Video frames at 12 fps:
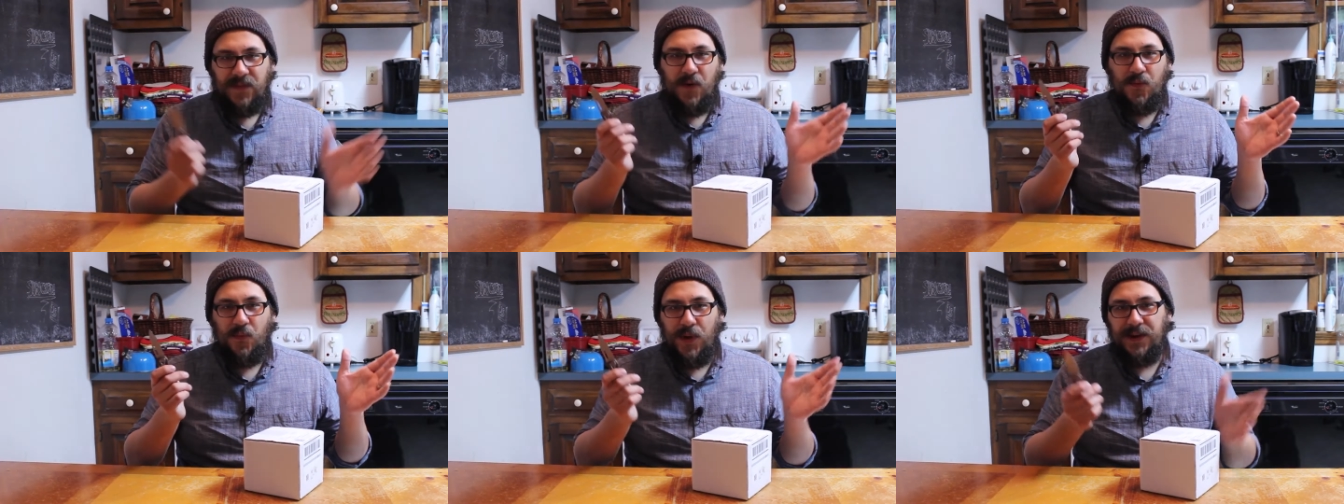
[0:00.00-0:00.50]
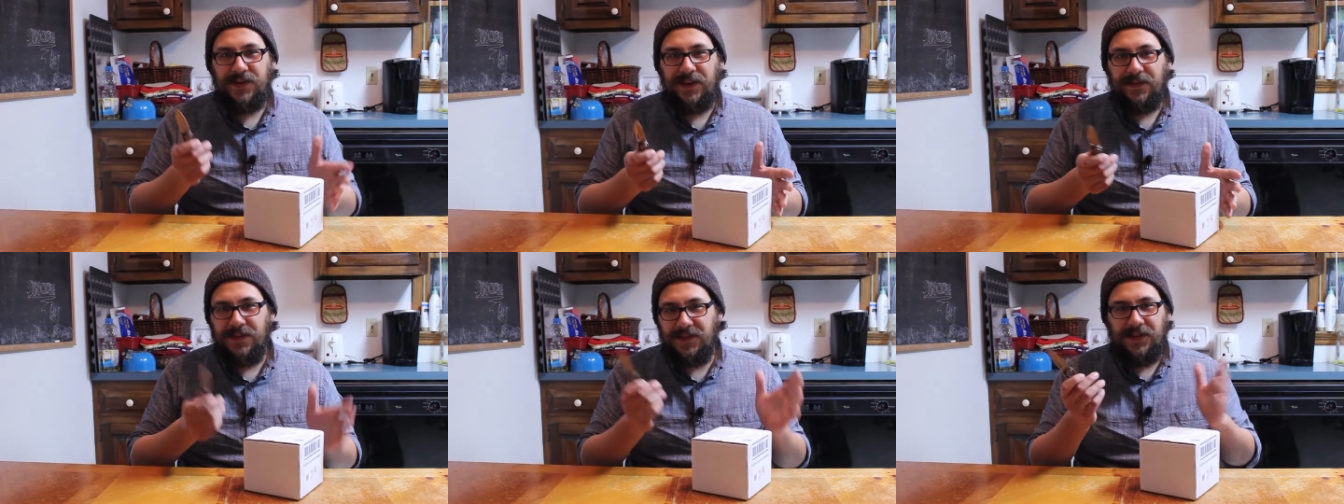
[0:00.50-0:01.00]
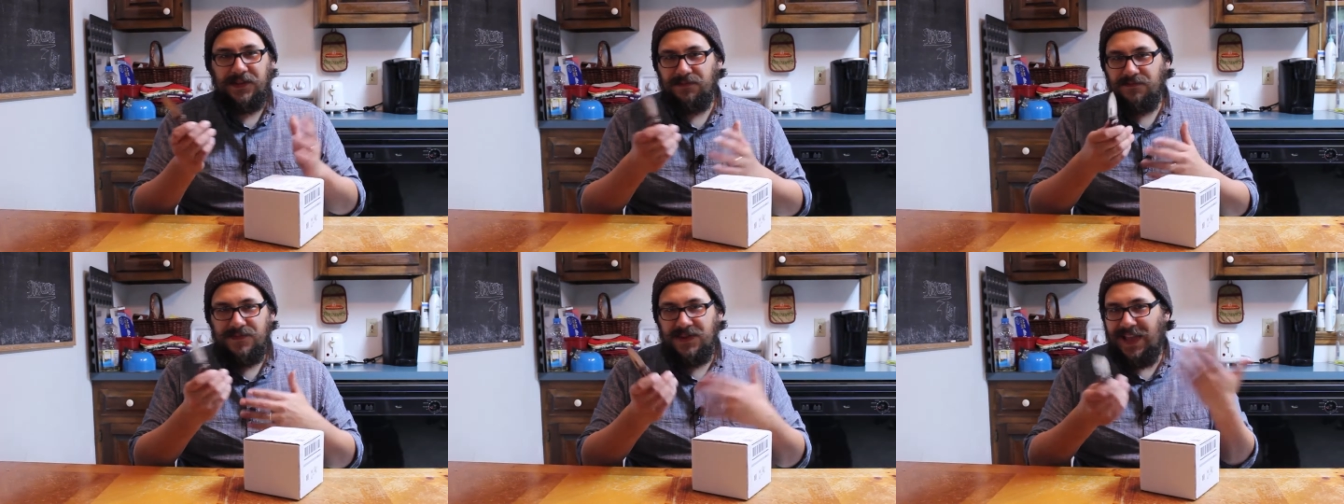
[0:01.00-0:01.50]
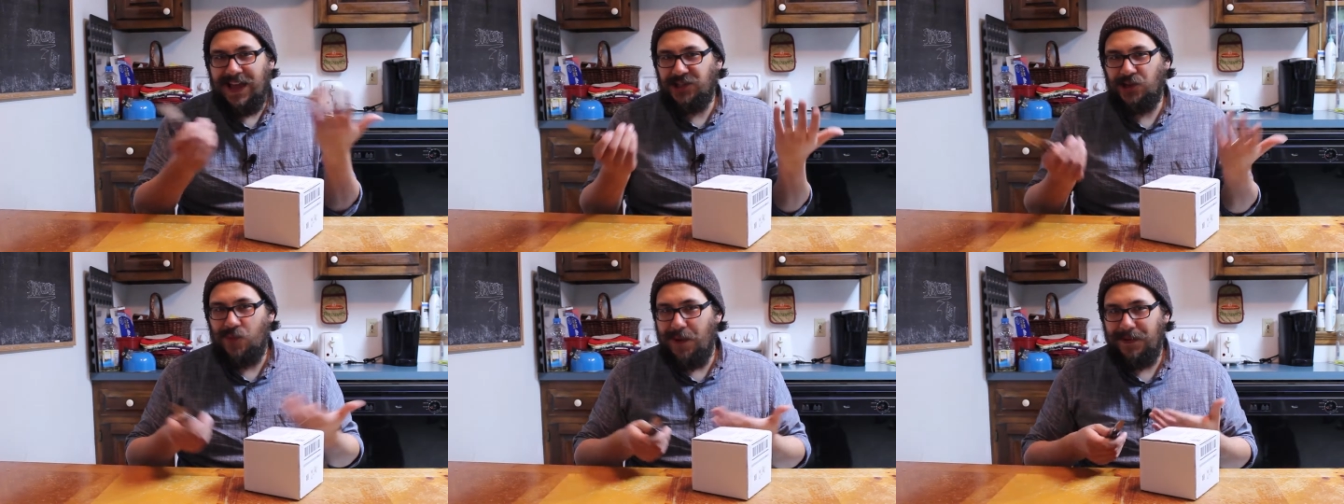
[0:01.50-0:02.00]
oh, wait a second, this is a
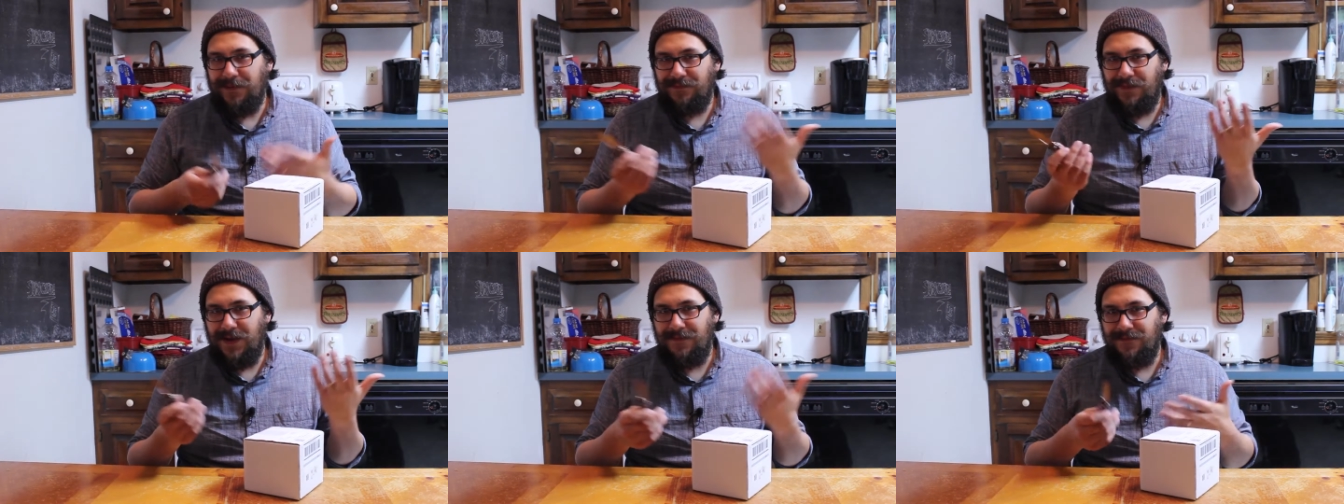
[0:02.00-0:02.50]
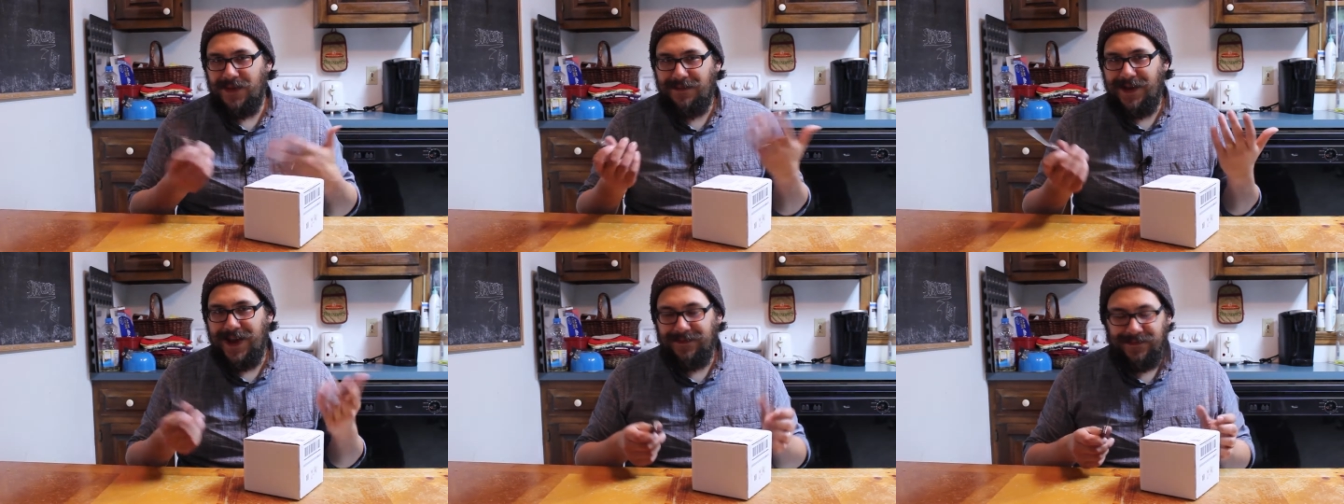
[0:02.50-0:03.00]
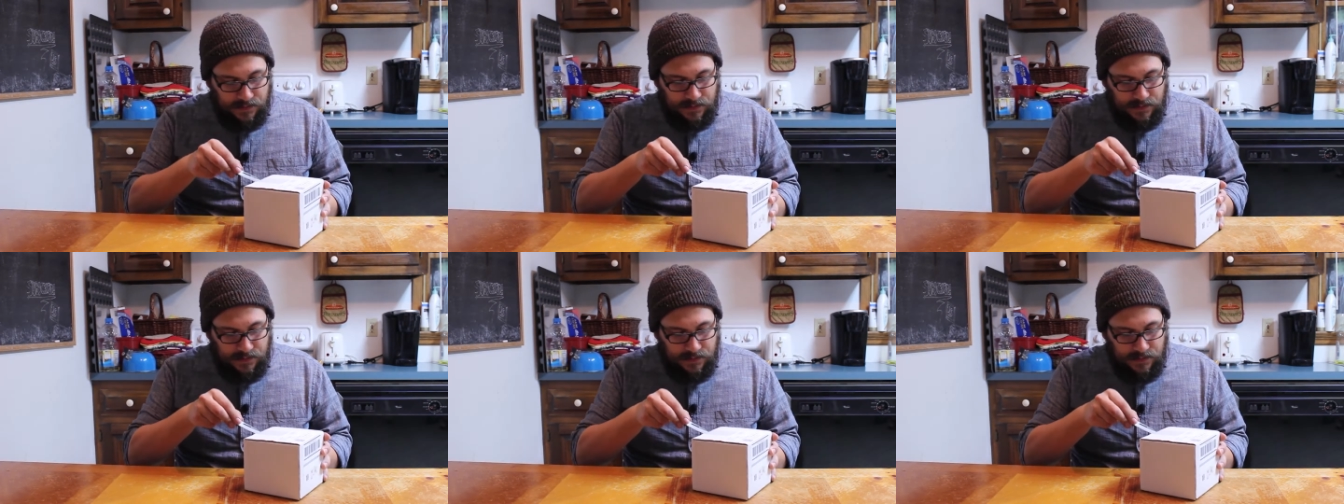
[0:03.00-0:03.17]
slashing weapon. My my bad.